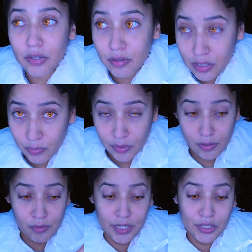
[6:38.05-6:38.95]
do is we're
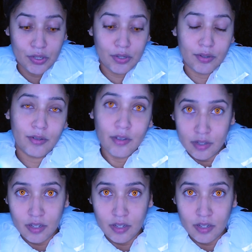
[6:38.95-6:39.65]
going to